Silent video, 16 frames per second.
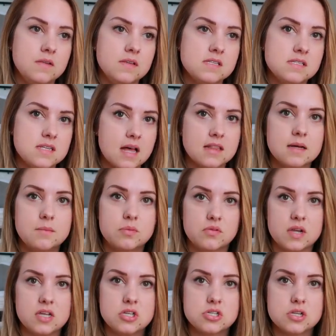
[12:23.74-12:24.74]

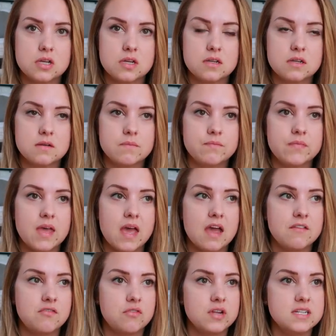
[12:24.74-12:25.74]
celebration.
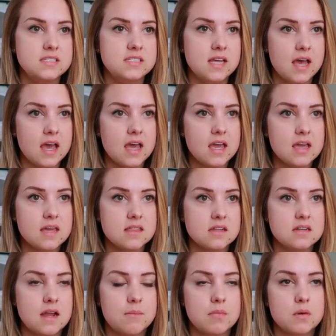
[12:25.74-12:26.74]
Every day the
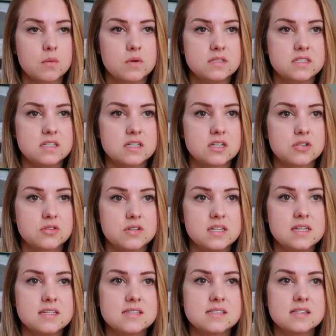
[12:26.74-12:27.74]
number would
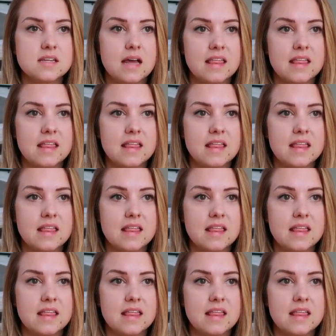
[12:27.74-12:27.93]
decrease.